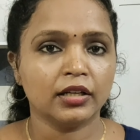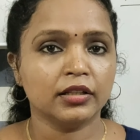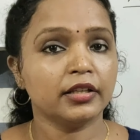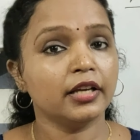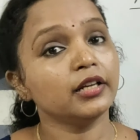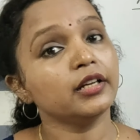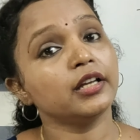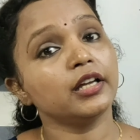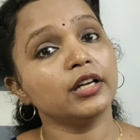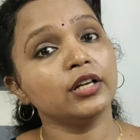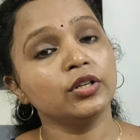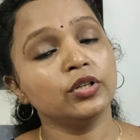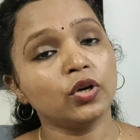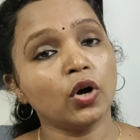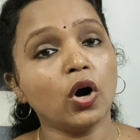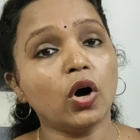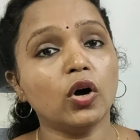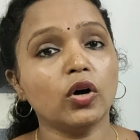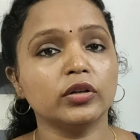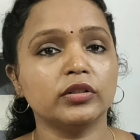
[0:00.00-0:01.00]
Then he
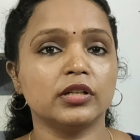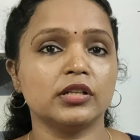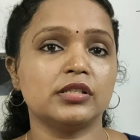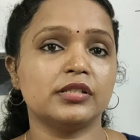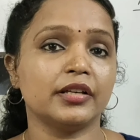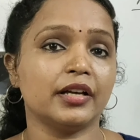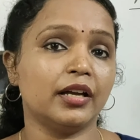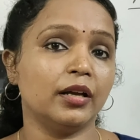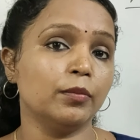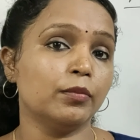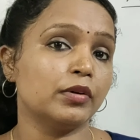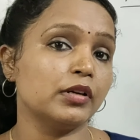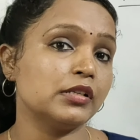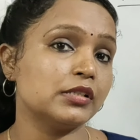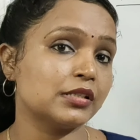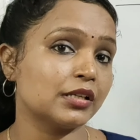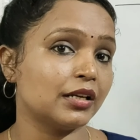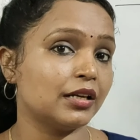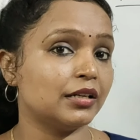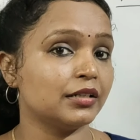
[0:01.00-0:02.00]
got the same
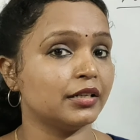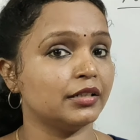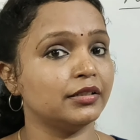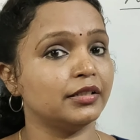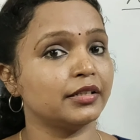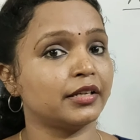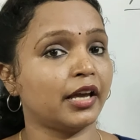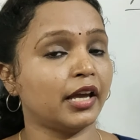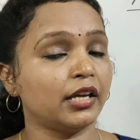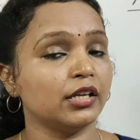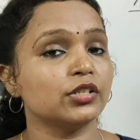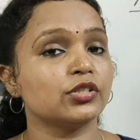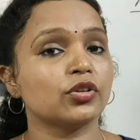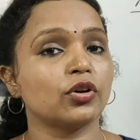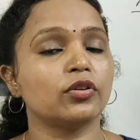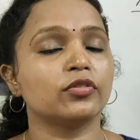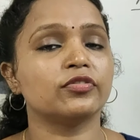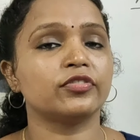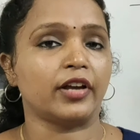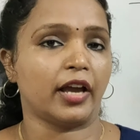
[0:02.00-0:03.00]
result in the case
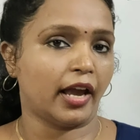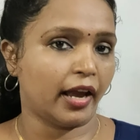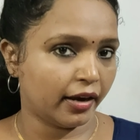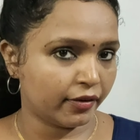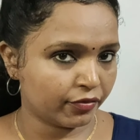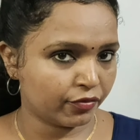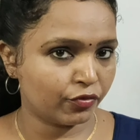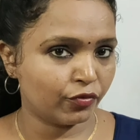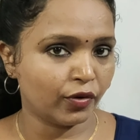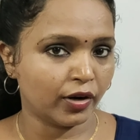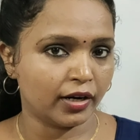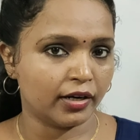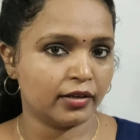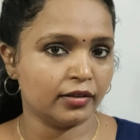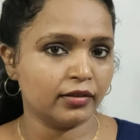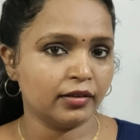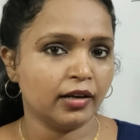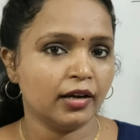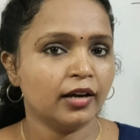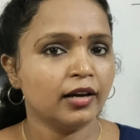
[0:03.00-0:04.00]
of
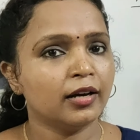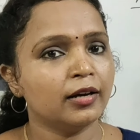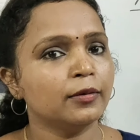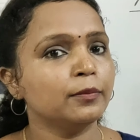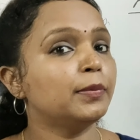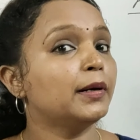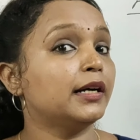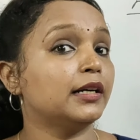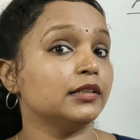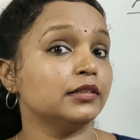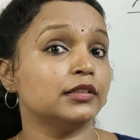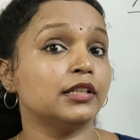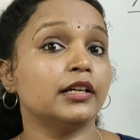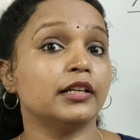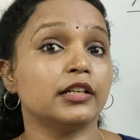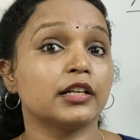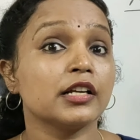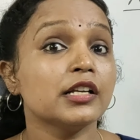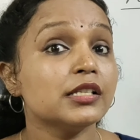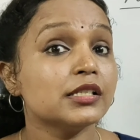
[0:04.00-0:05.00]
F1, but
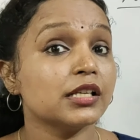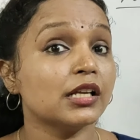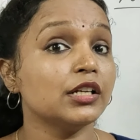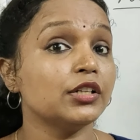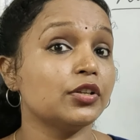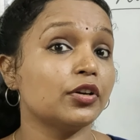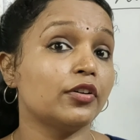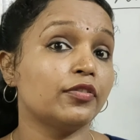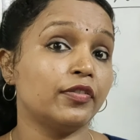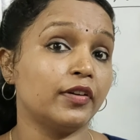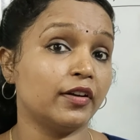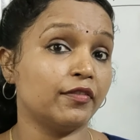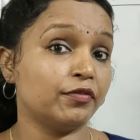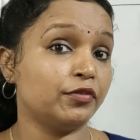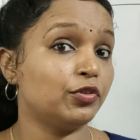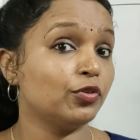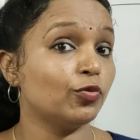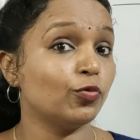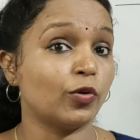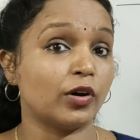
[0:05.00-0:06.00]
the result of
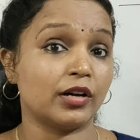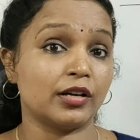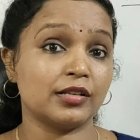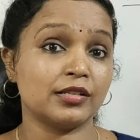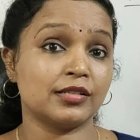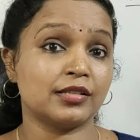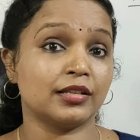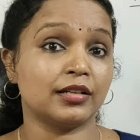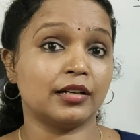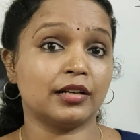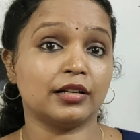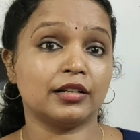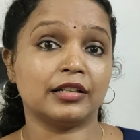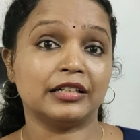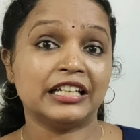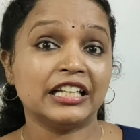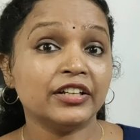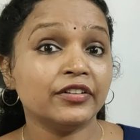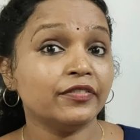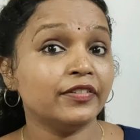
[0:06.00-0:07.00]
F2 was
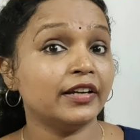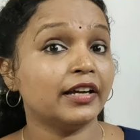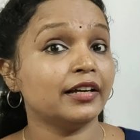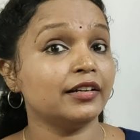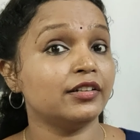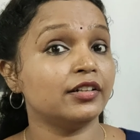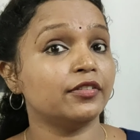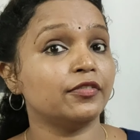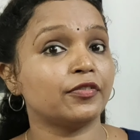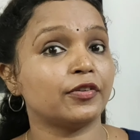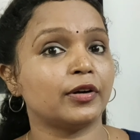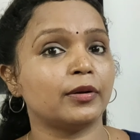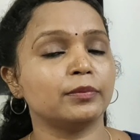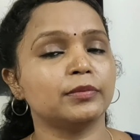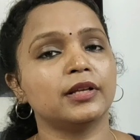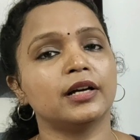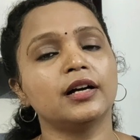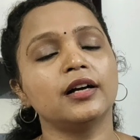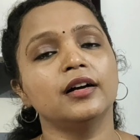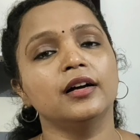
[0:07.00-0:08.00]
deviated
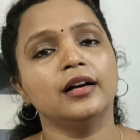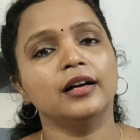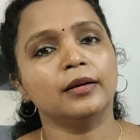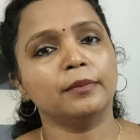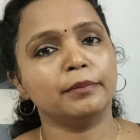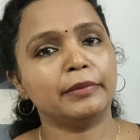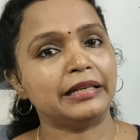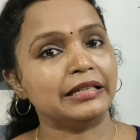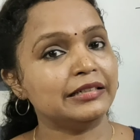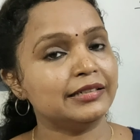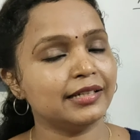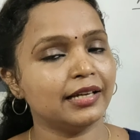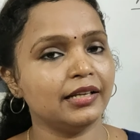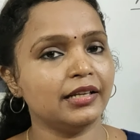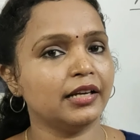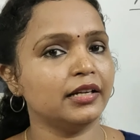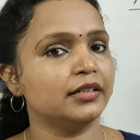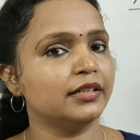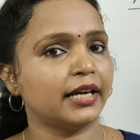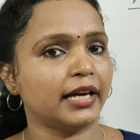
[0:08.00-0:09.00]
from the
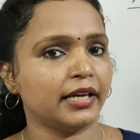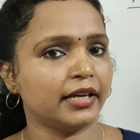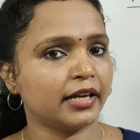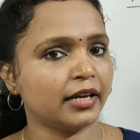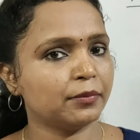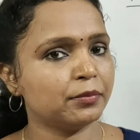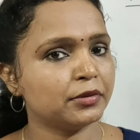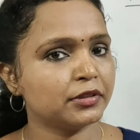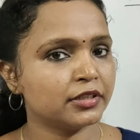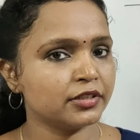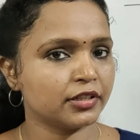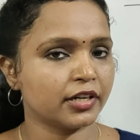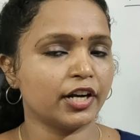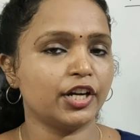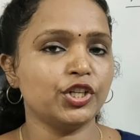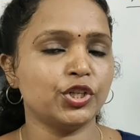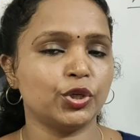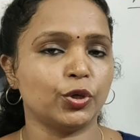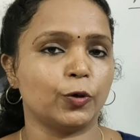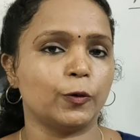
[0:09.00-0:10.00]
Mendelian dihybrid
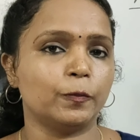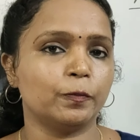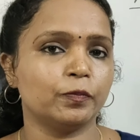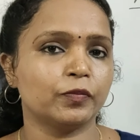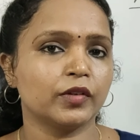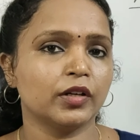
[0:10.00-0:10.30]
ratio.